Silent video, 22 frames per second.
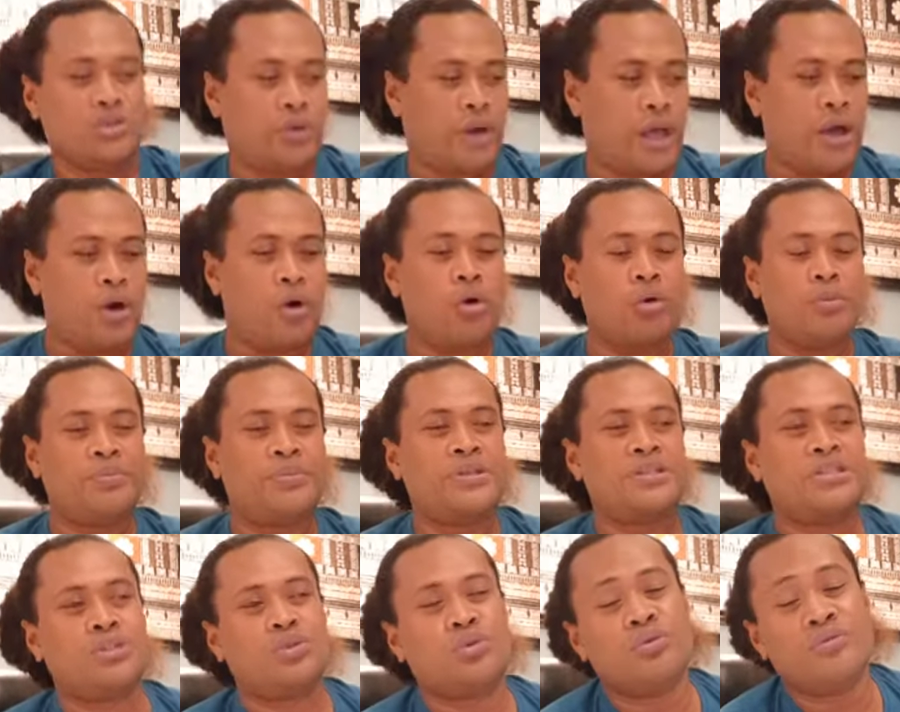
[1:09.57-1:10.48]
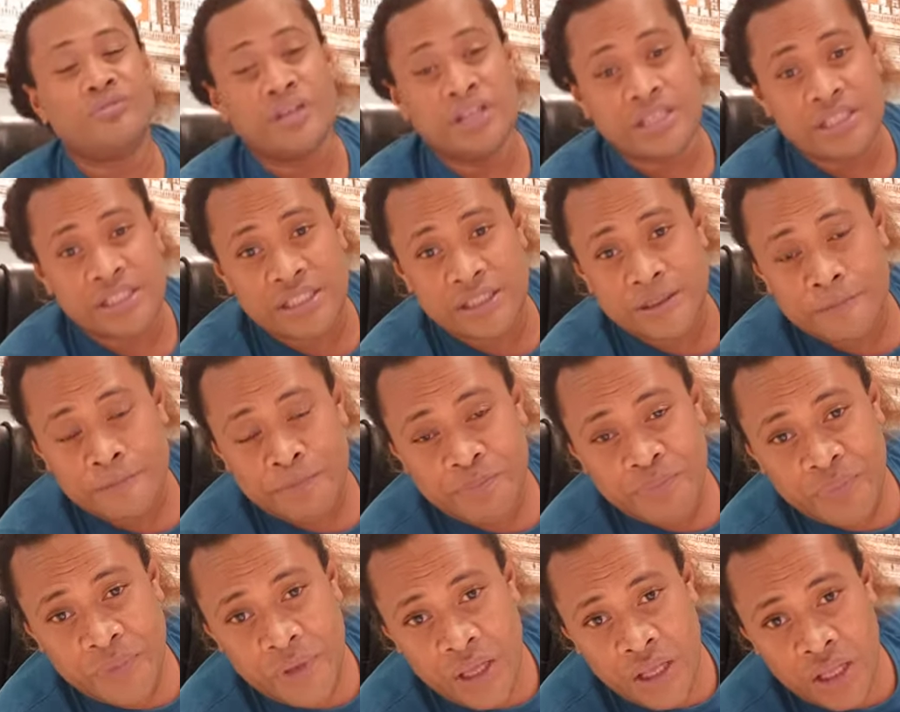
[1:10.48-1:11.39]
So I hope these two verses,
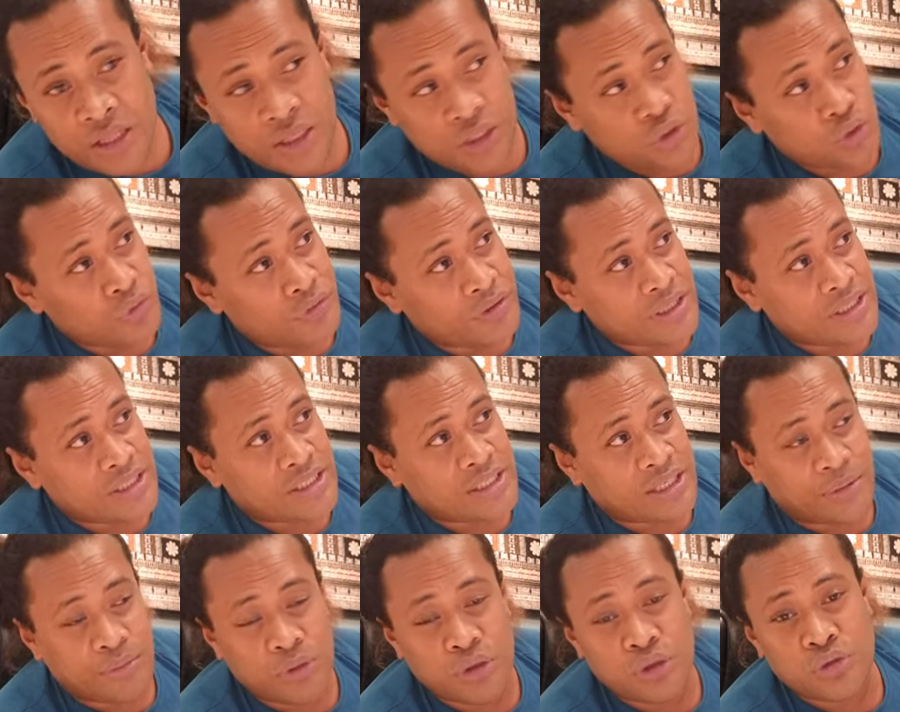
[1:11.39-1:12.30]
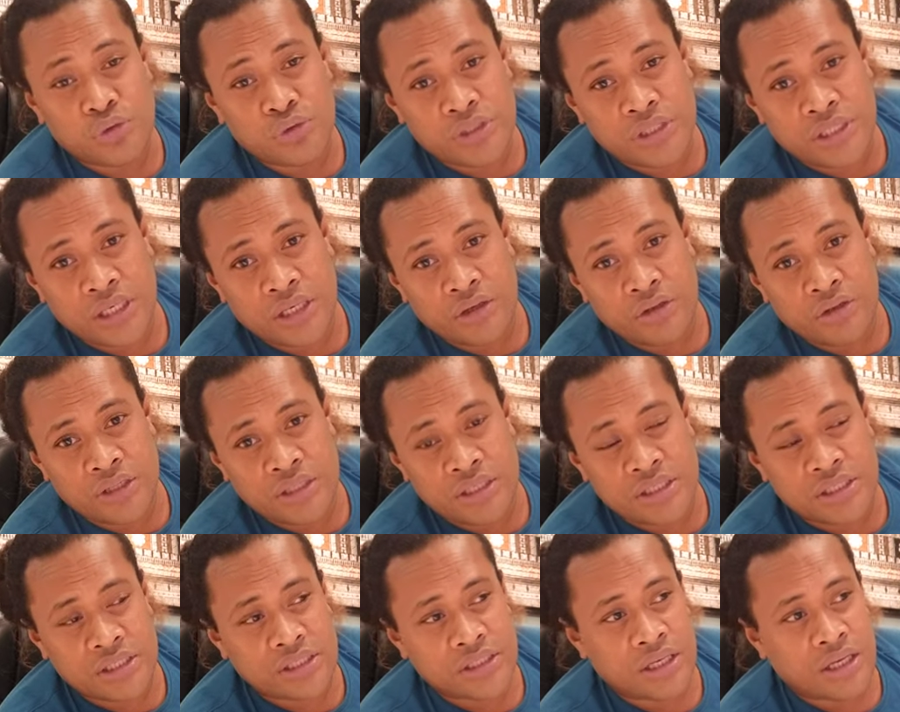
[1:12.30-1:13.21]
the two verses I'm going to sing on
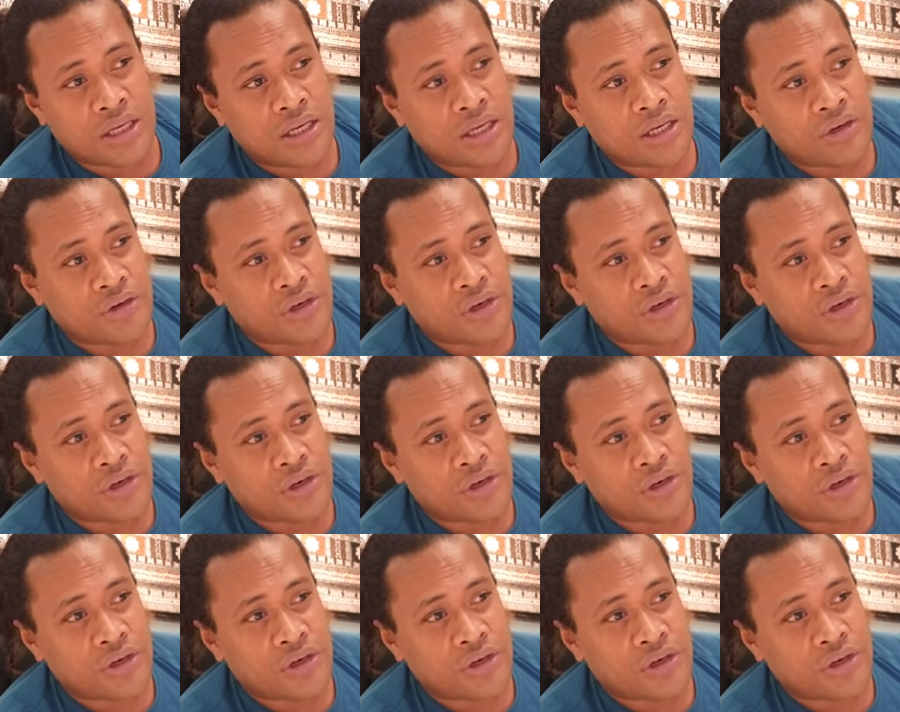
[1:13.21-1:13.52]
this uh,